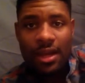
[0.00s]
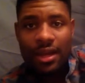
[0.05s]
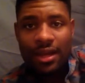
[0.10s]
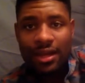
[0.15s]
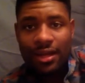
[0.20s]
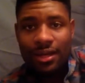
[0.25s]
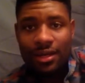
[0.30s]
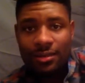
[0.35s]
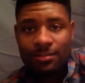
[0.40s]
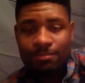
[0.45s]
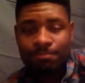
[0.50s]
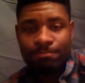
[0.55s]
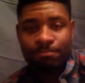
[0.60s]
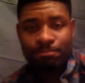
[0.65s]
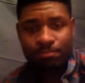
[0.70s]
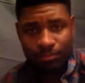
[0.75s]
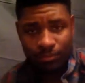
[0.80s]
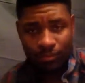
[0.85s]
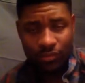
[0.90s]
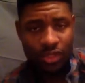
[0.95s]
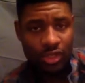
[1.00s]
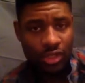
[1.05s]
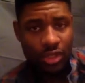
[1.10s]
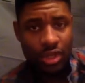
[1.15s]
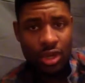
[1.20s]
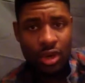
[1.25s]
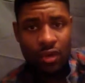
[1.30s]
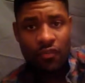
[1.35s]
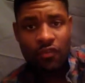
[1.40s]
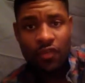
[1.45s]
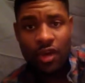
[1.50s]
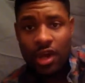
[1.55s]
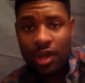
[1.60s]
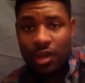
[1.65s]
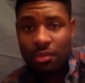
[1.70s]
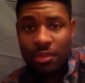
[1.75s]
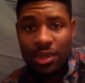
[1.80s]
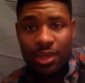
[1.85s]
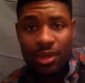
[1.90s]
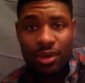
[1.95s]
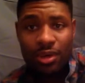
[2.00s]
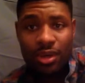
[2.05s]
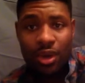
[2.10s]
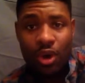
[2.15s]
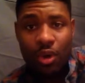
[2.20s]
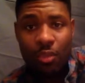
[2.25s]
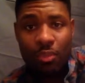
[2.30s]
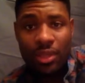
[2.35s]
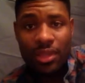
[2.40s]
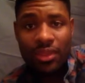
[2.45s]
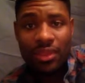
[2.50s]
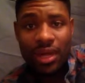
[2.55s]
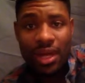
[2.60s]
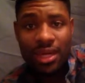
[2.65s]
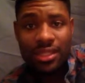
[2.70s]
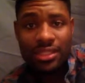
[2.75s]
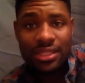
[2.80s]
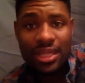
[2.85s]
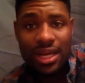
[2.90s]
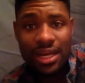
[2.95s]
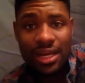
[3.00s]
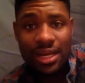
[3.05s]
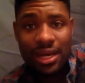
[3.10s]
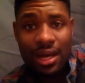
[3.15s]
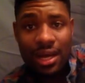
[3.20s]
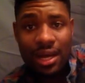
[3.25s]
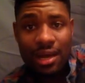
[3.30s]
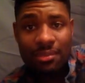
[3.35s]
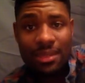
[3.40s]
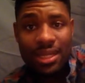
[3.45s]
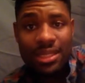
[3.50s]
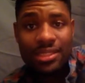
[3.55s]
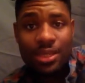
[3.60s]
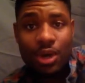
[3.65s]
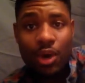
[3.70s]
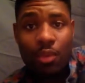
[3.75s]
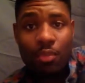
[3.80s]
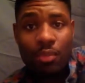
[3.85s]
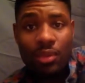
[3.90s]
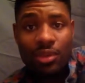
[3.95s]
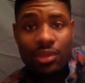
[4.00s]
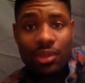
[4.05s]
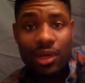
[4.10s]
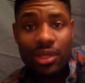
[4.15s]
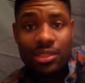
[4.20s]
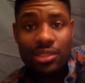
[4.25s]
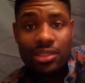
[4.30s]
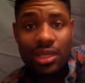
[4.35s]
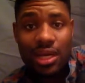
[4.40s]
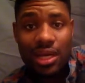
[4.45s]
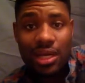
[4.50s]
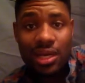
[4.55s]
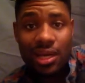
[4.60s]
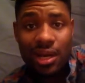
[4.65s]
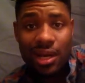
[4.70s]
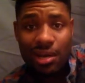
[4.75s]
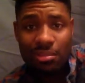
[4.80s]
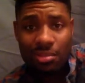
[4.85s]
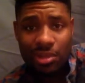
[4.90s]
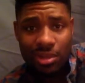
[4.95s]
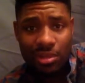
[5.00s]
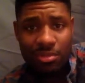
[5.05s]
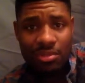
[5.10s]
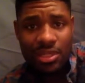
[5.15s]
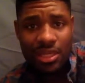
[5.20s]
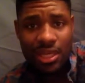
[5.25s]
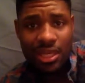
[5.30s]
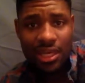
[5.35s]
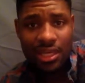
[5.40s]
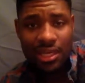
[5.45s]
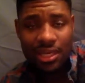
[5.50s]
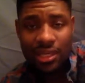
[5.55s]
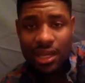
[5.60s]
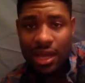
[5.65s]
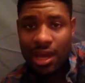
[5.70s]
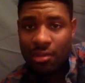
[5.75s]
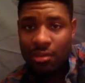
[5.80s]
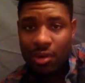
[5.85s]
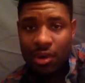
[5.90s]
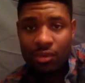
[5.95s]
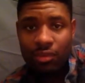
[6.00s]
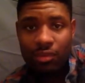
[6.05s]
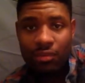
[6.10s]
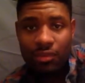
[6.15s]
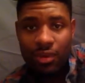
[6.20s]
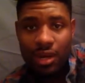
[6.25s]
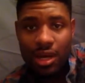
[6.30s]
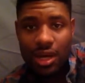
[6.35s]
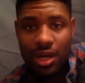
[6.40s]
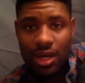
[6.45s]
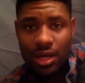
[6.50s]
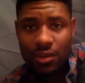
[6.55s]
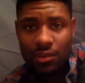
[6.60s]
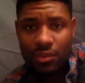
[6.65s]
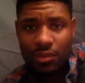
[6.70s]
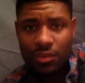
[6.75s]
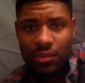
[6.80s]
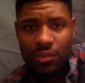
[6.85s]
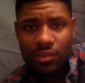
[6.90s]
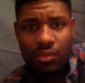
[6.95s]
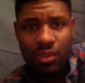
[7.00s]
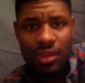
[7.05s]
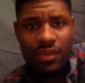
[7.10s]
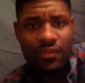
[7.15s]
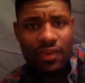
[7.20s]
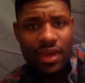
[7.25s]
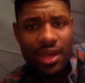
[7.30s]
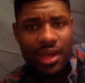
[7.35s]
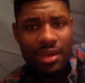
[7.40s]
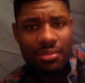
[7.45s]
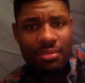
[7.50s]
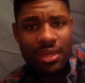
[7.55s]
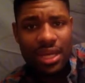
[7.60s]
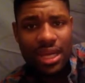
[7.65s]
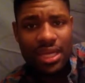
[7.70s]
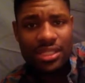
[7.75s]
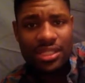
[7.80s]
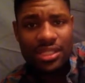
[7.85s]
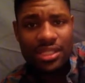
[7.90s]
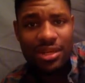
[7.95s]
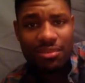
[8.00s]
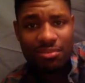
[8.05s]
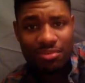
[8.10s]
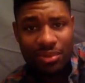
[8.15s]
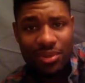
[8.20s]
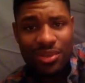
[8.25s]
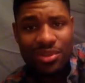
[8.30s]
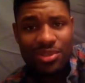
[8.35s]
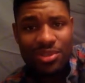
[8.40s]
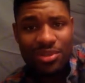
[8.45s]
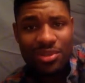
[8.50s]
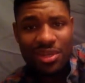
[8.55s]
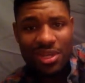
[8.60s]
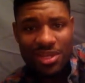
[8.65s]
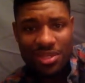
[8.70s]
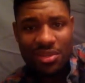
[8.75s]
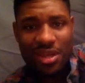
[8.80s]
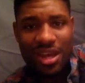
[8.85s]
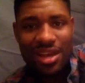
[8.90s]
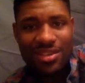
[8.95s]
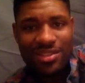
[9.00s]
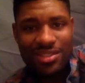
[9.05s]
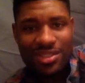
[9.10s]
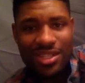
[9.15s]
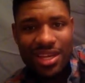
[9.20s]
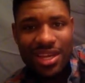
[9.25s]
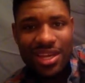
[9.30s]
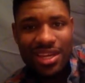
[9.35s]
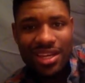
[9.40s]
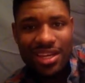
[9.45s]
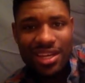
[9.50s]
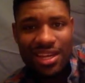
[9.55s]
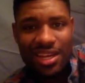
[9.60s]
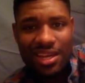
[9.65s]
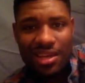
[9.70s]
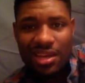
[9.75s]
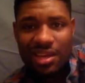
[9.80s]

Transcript: Follow me on OpenThoughts.com. That's OpenThoughts.com. You know what I'm saying? And now I'm on Revab Nation. I'm pretty sure that's how you say it.